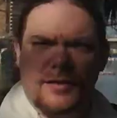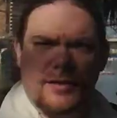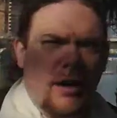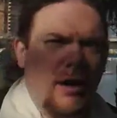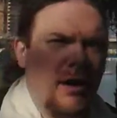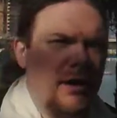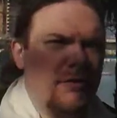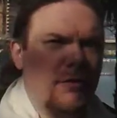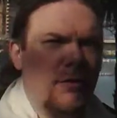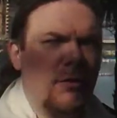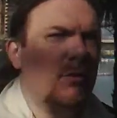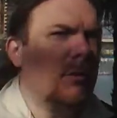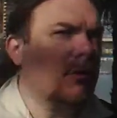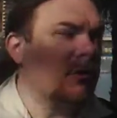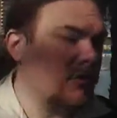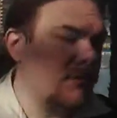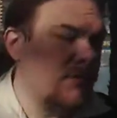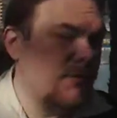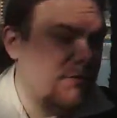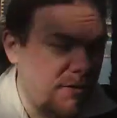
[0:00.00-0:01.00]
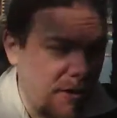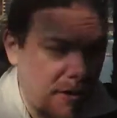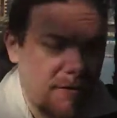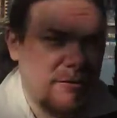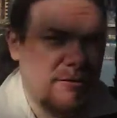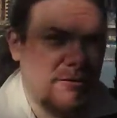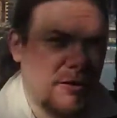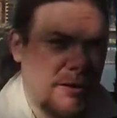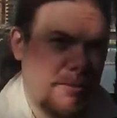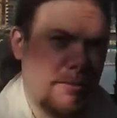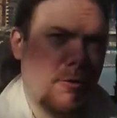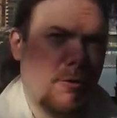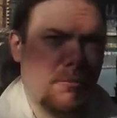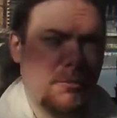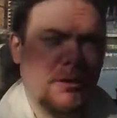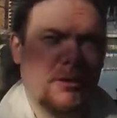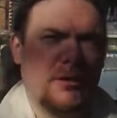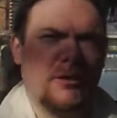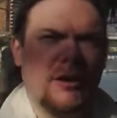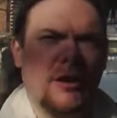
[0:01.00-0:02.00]
like the iPhone, which are very
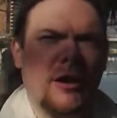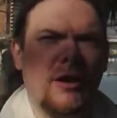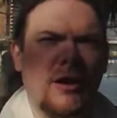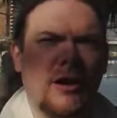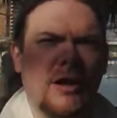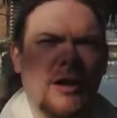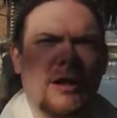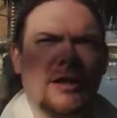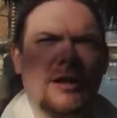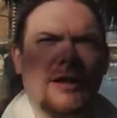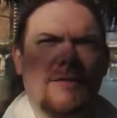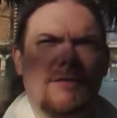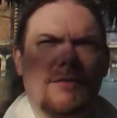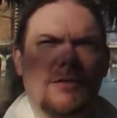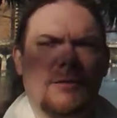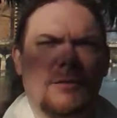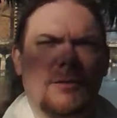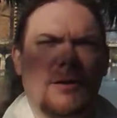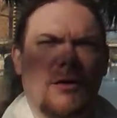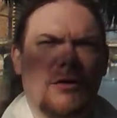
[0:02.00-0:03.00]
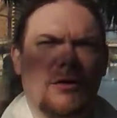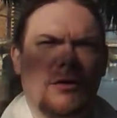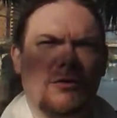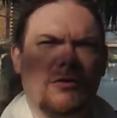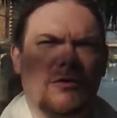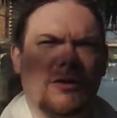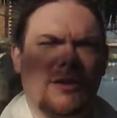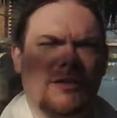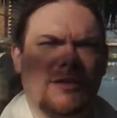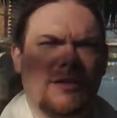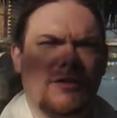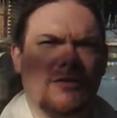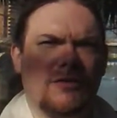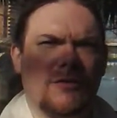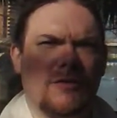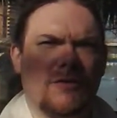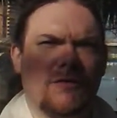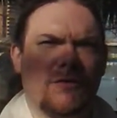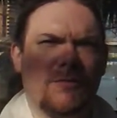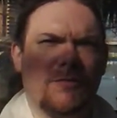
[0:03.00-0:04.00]
popular here and given them a huge
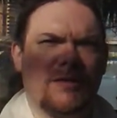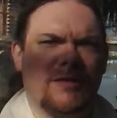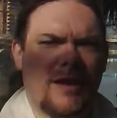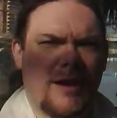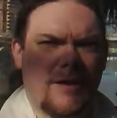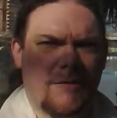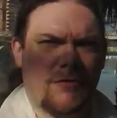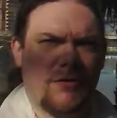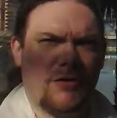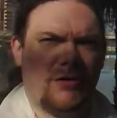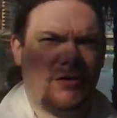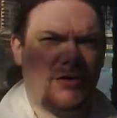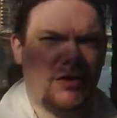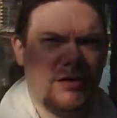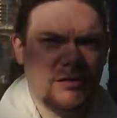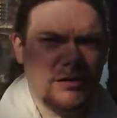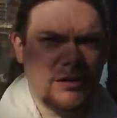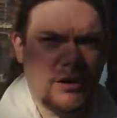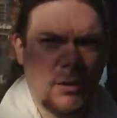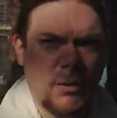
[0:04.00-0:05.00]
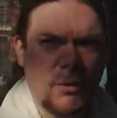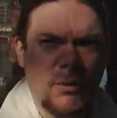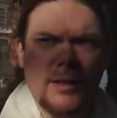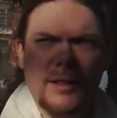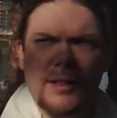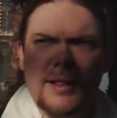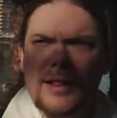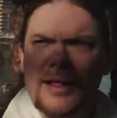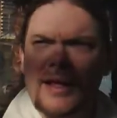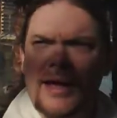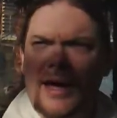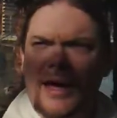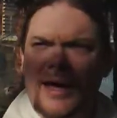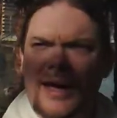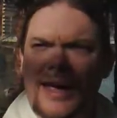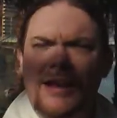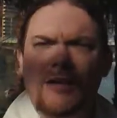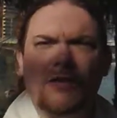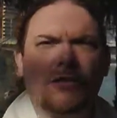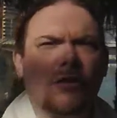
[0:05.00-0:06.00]
contingent from San Francisco,
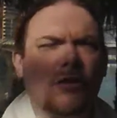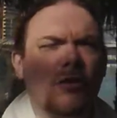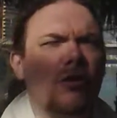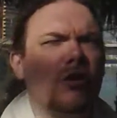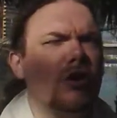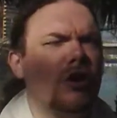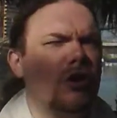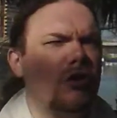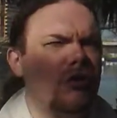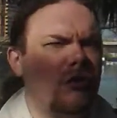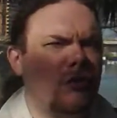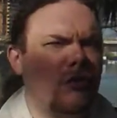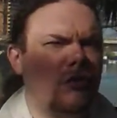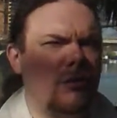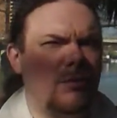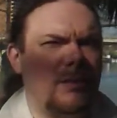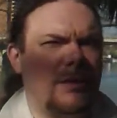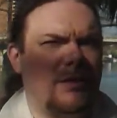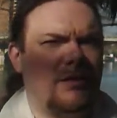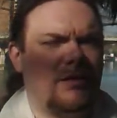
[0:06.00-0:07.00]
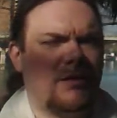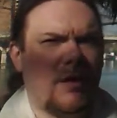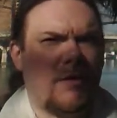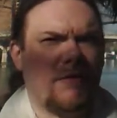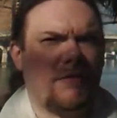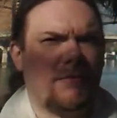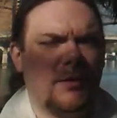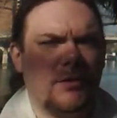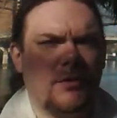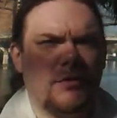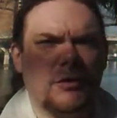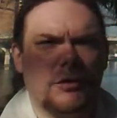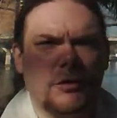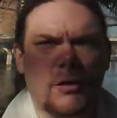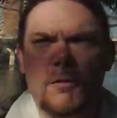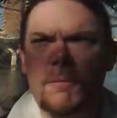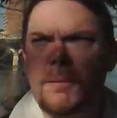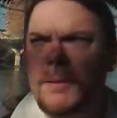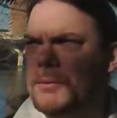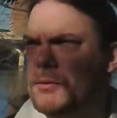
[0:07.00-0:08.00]
it's good at consuming stuff, but there's
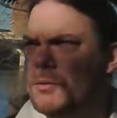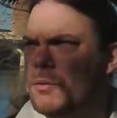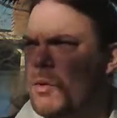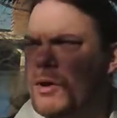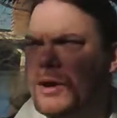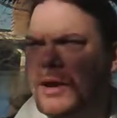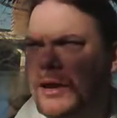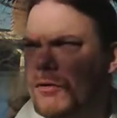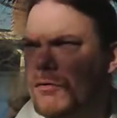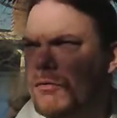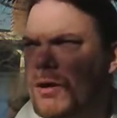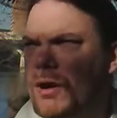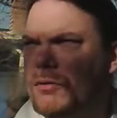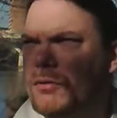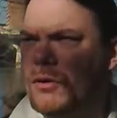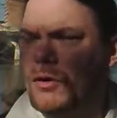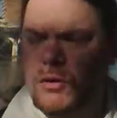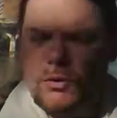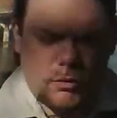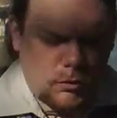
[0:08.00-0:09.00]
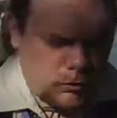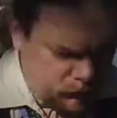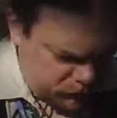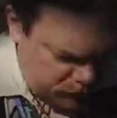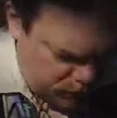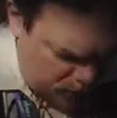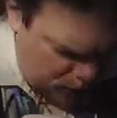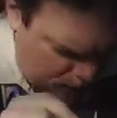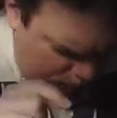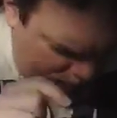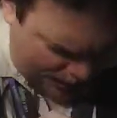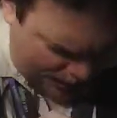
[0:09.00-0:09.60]
a lot of people walking around the halls